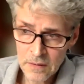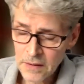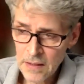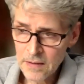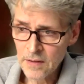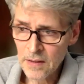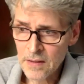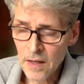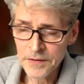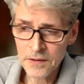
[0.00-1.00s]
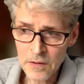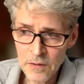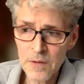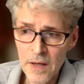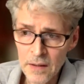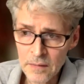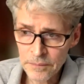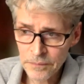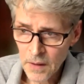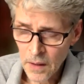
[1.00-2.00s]
can't say not to do that.
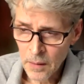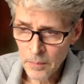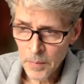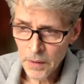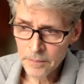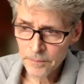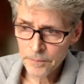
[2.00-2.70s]
But